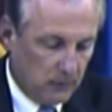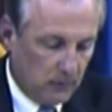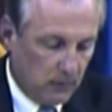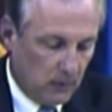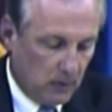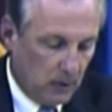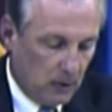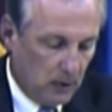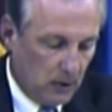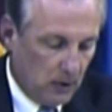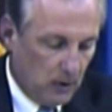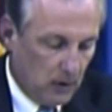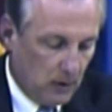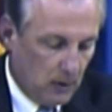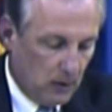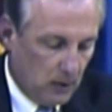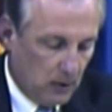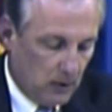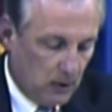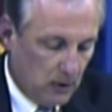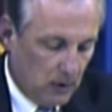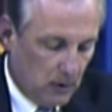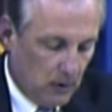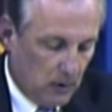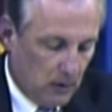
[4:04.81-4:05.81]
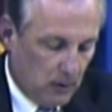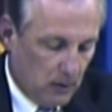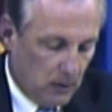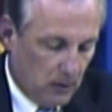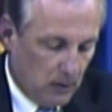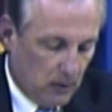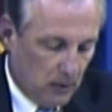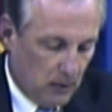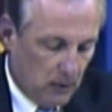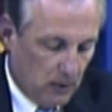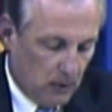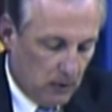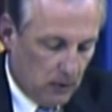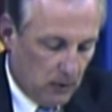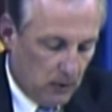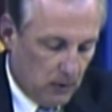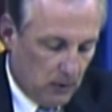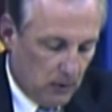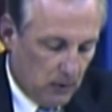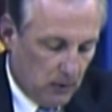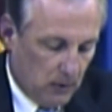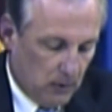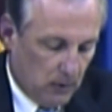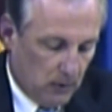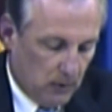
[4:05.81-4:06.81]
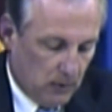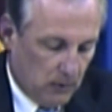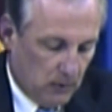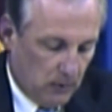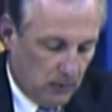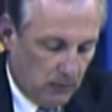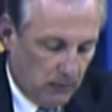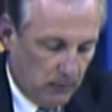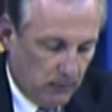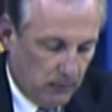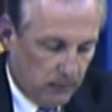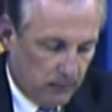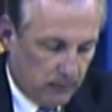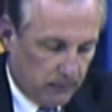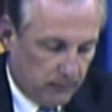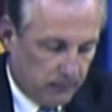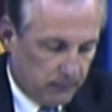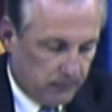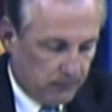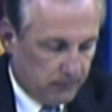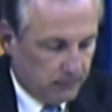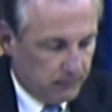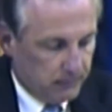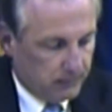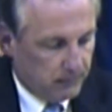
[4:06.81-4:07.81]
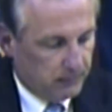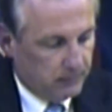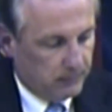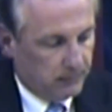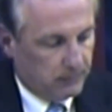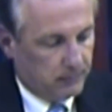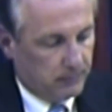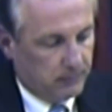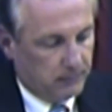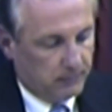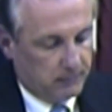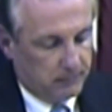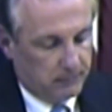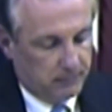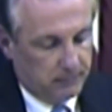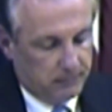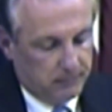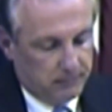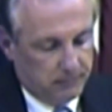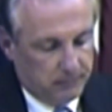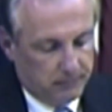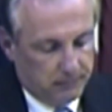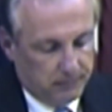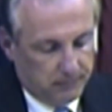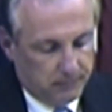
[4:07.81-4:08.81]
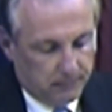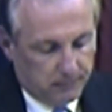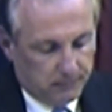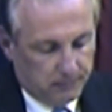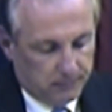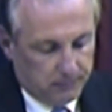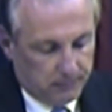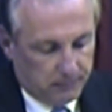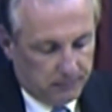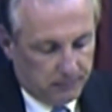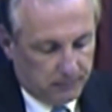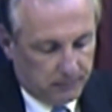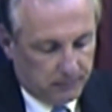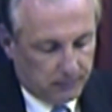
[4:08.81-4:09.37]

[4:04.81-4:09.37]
[no speech]